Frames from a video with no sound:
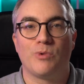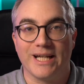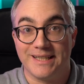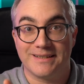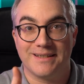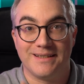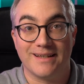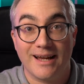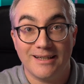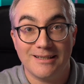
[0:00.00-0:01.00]
write
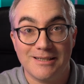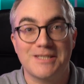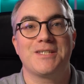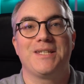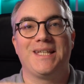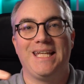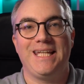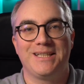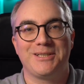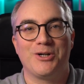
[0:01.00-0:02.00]
dials
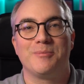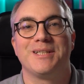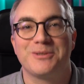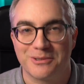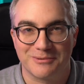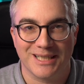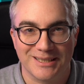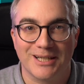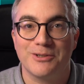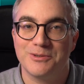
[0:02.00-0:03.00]
in a comment
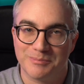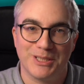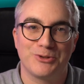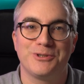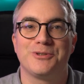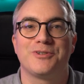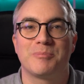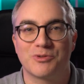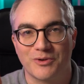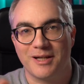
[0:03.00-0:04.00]
right now. Make sure to
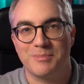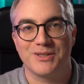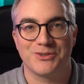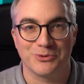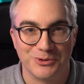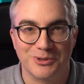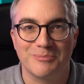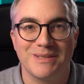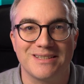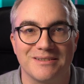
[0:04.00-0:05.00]
subscribe so you
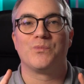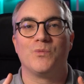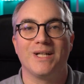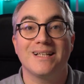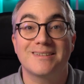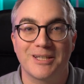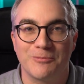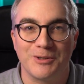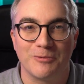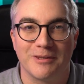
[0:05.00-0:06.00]
don't miss it. What else
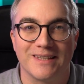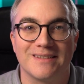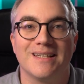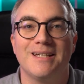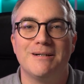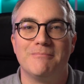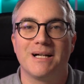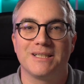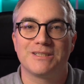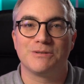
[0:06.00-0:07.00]
can we do with this?
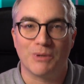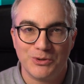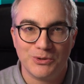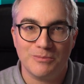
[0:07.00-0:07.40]
My smart